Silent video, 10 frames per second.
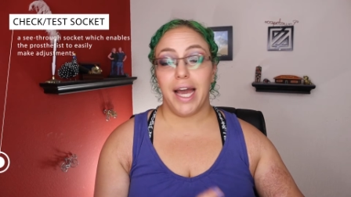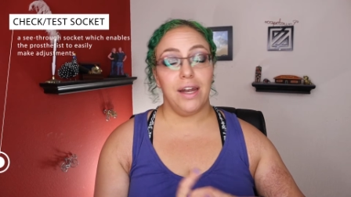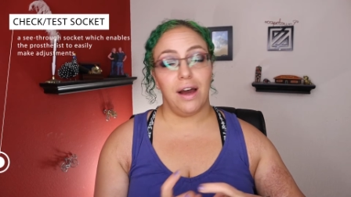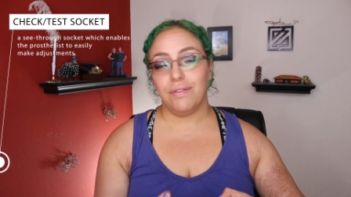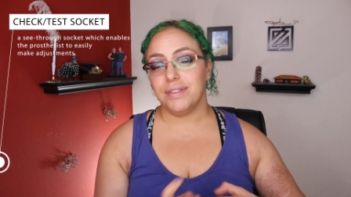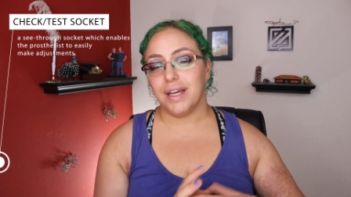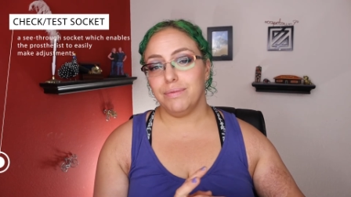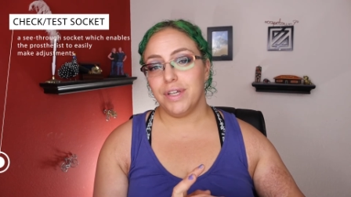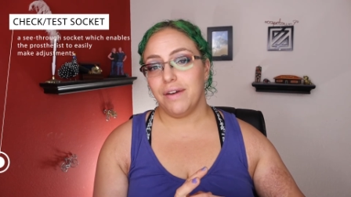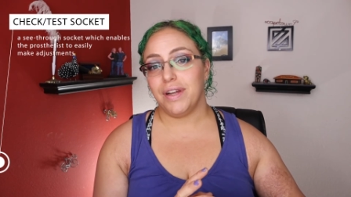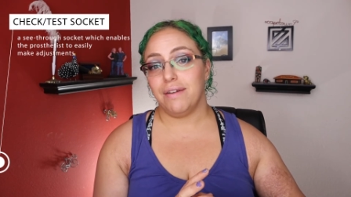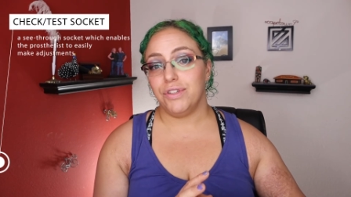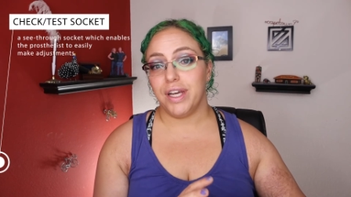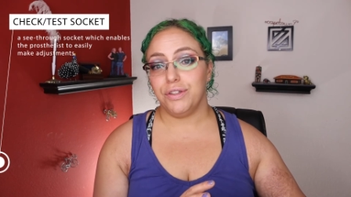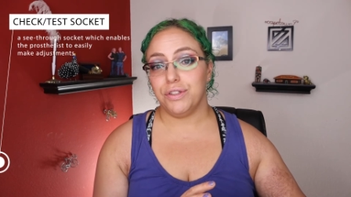And oftentimes you have to have
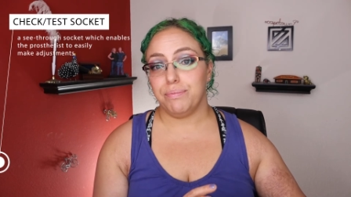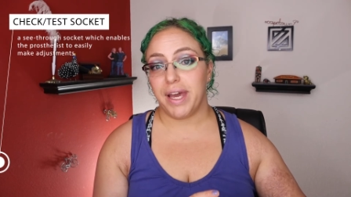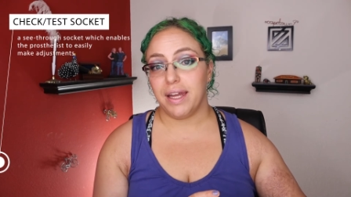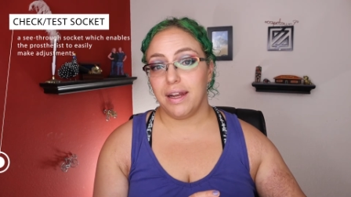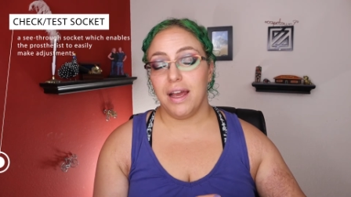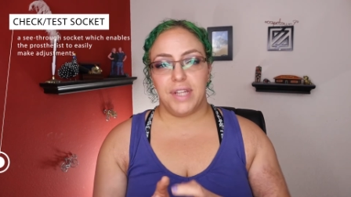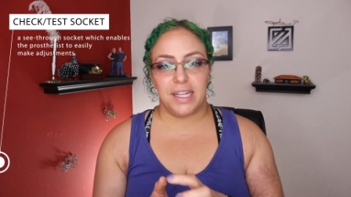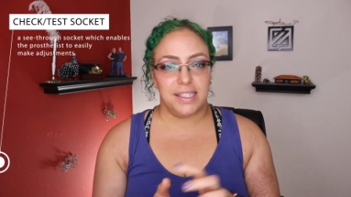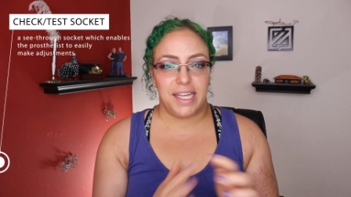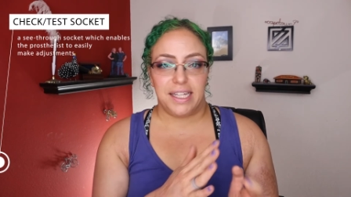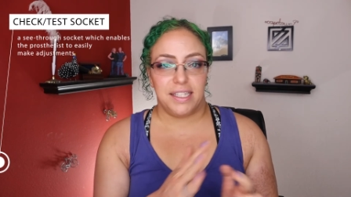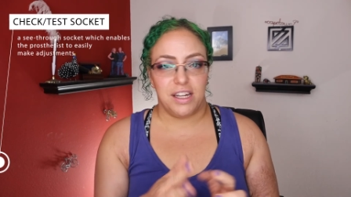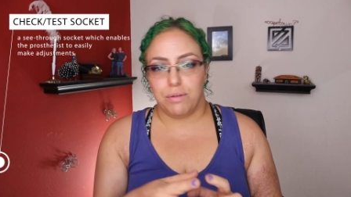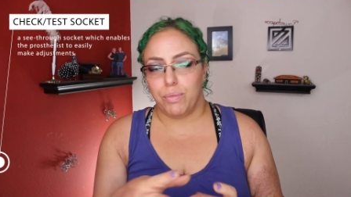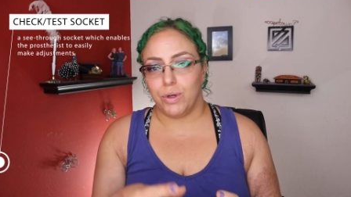changes made, things
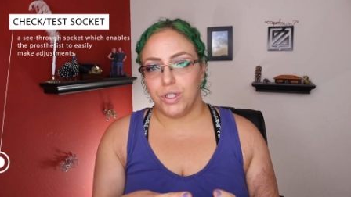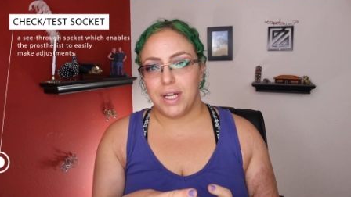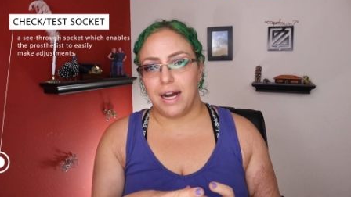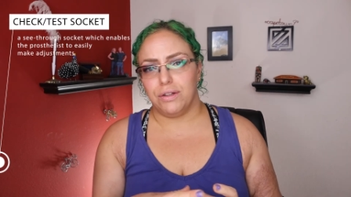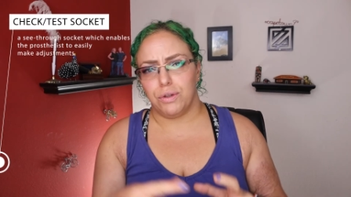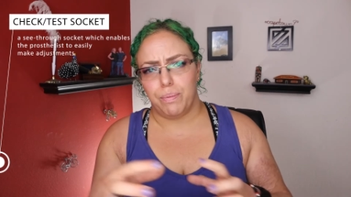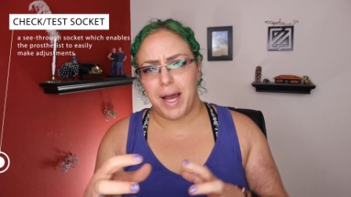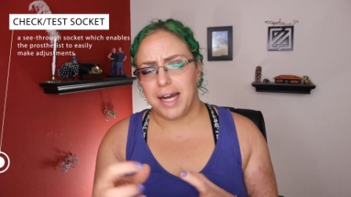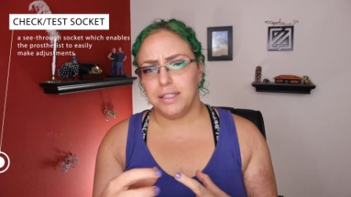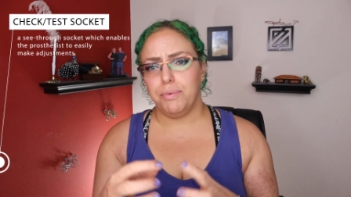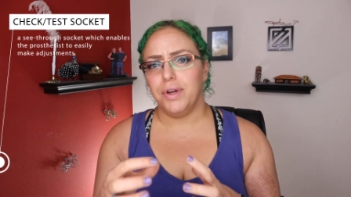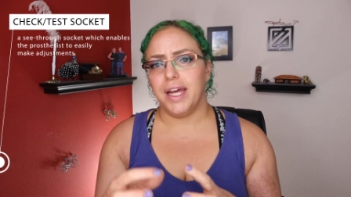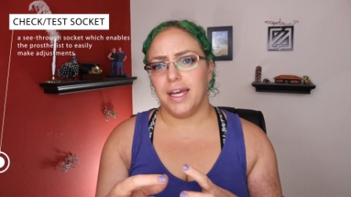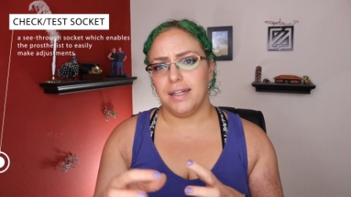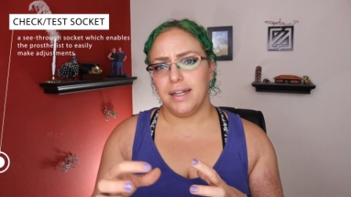heated and pushed out or pads put
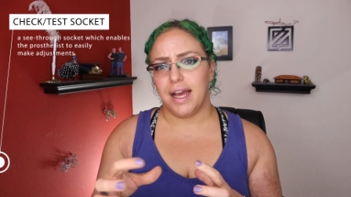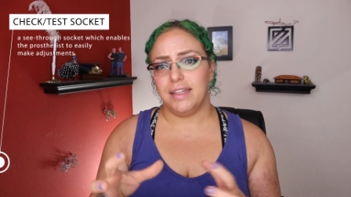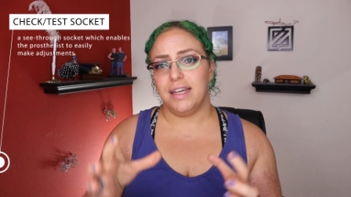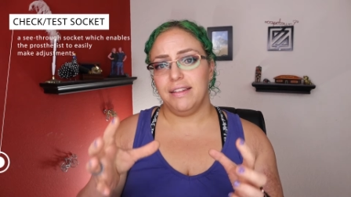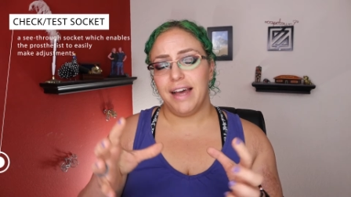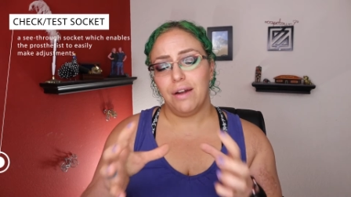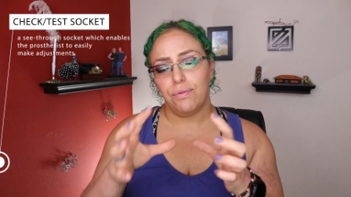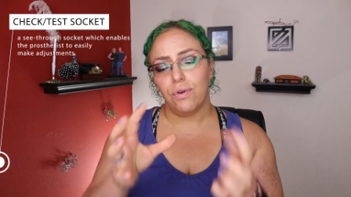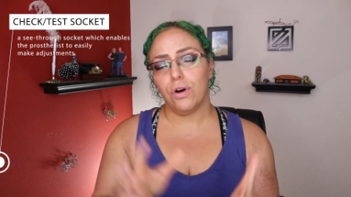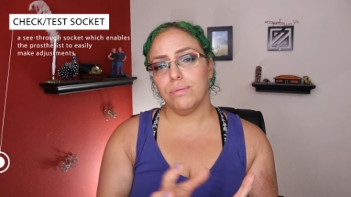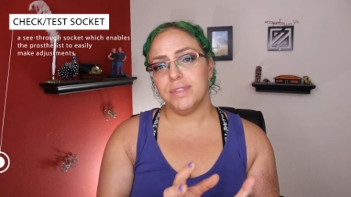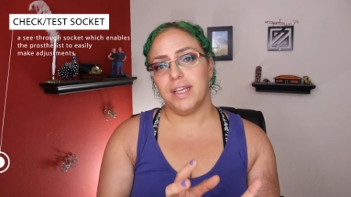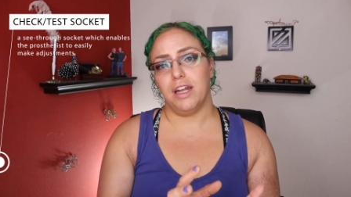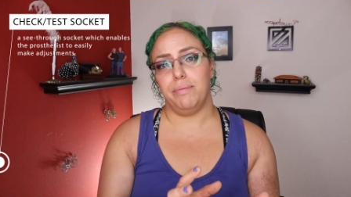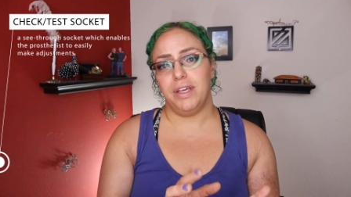in. And then that form is
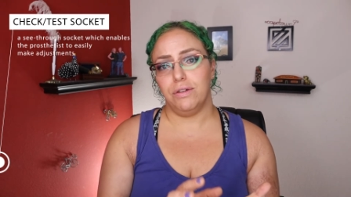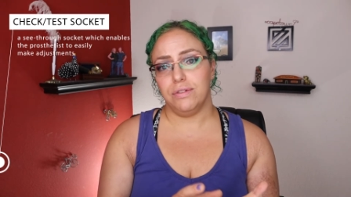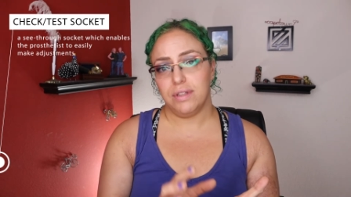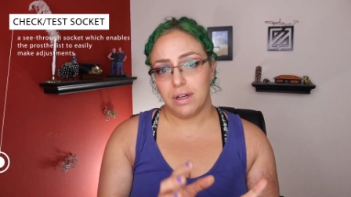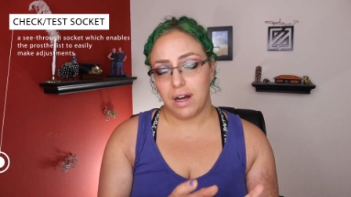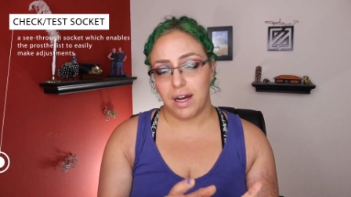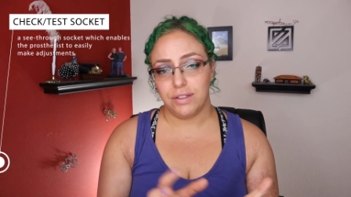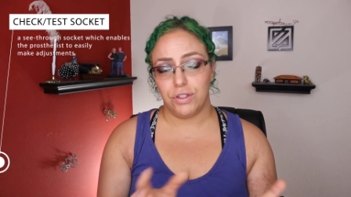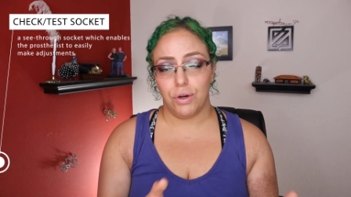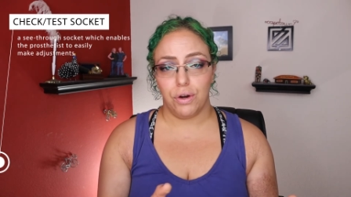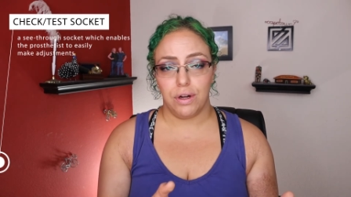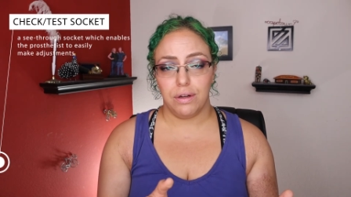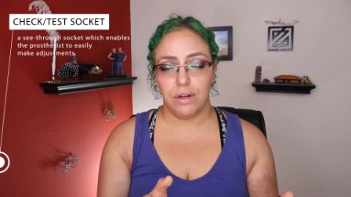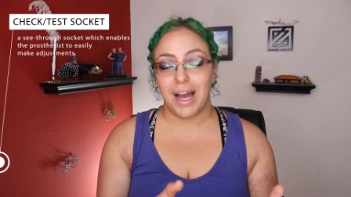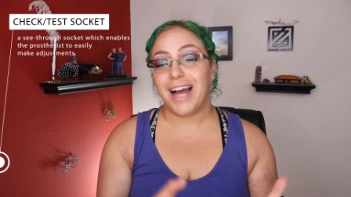going to be used to cast
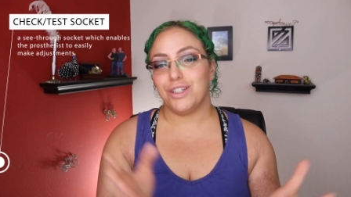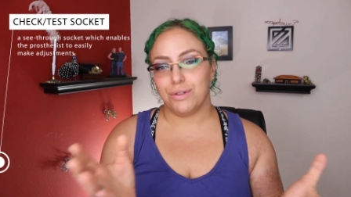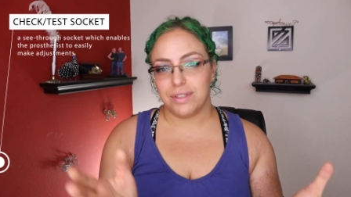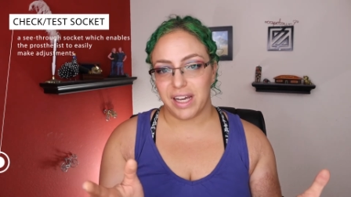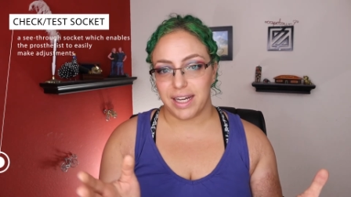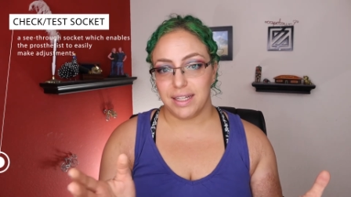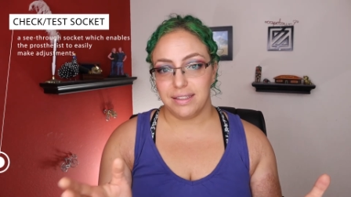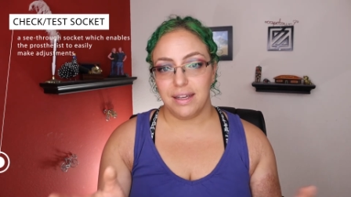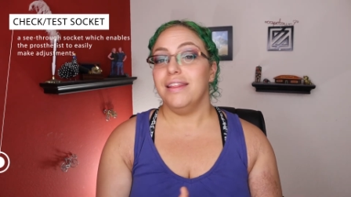your actual socket.